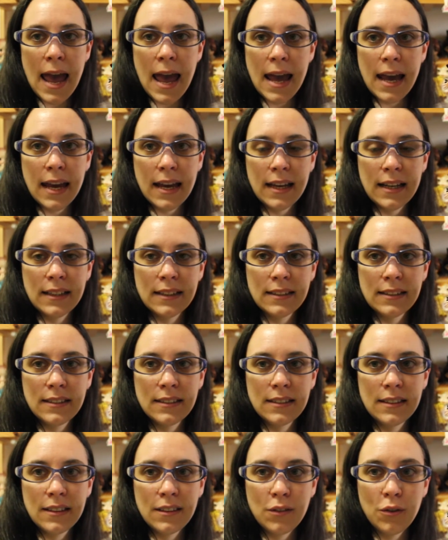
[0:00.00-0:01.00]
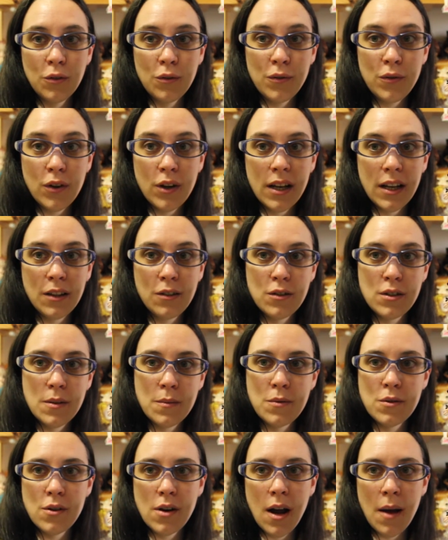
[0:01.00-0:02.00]
And don't forget to
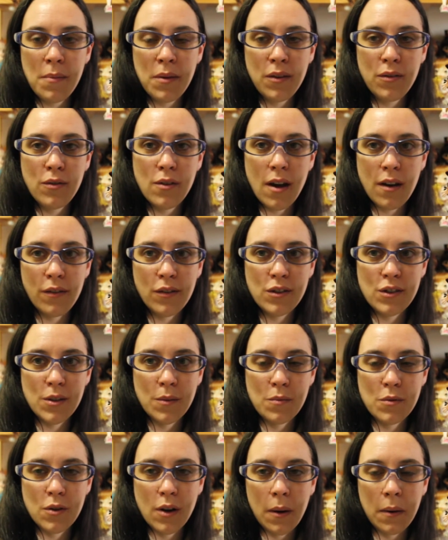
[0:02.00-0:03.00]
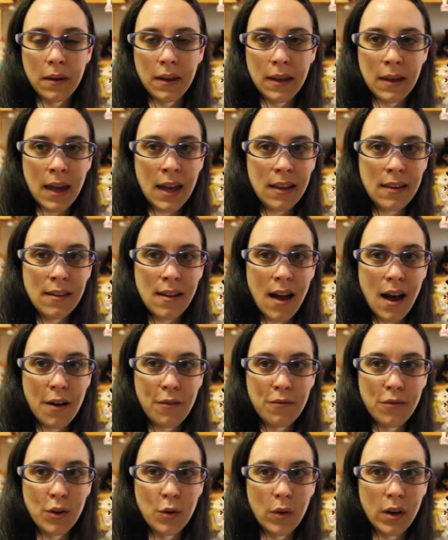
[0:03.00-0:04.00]
subscribe if you haven't subscribed yet.
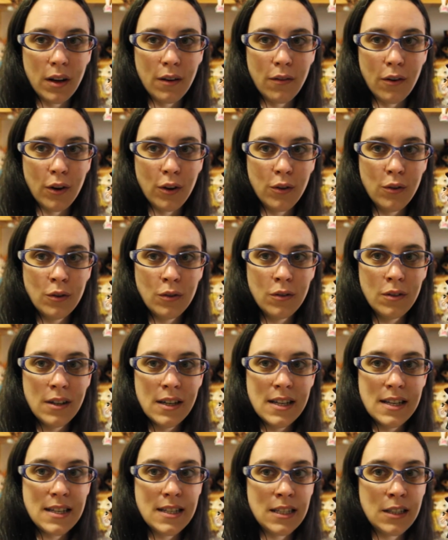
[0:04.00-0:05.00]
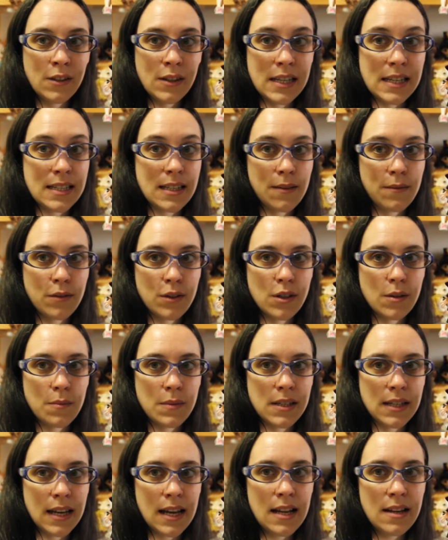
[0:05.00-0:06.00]
Have fun whatever you do. See you next time for
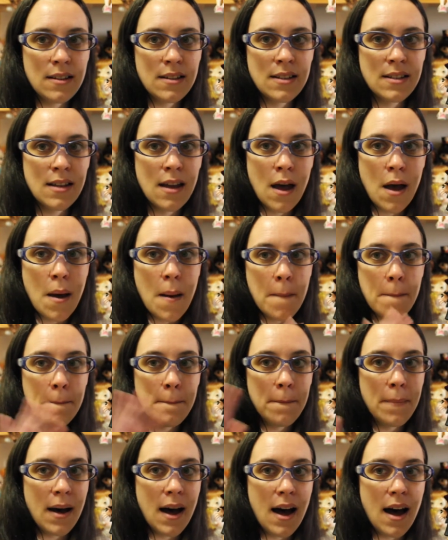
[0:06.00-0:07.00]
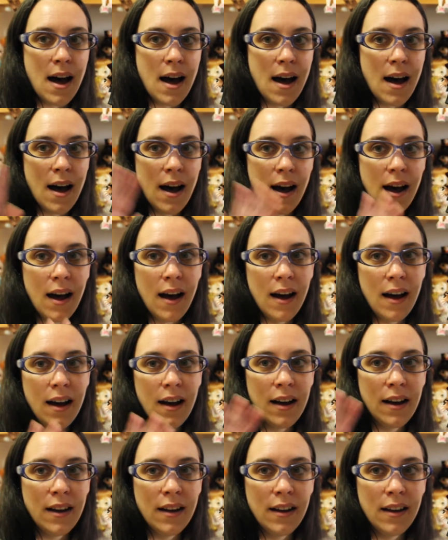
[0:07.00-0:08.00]
something else.
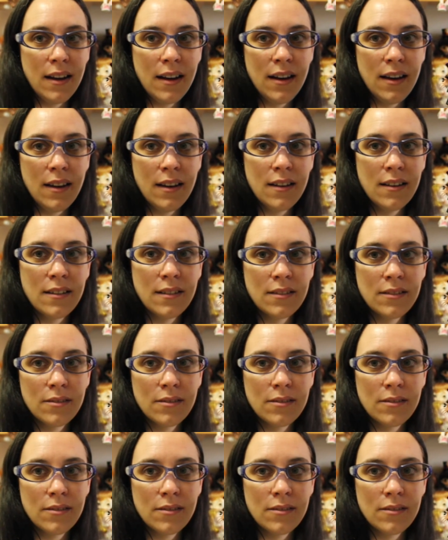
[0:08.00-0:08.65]
Bye!